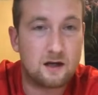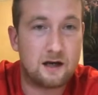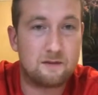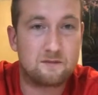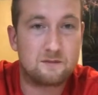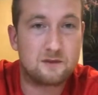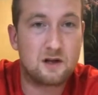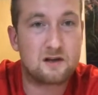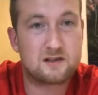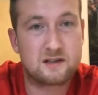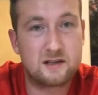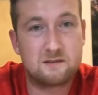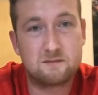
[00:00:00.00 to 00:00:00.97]
And
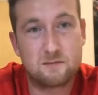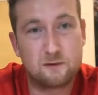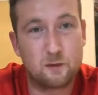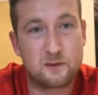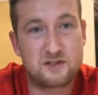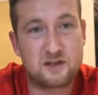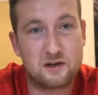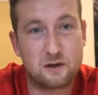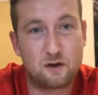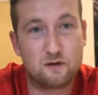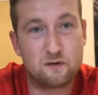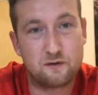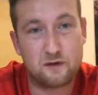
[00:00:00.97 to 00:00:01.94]
lastly, before we sign
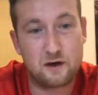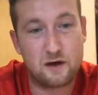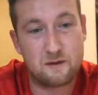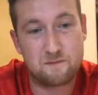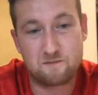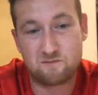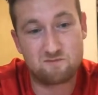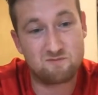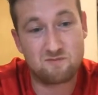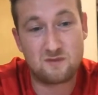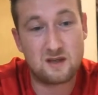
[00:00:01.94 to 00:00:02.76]
off, Arsenal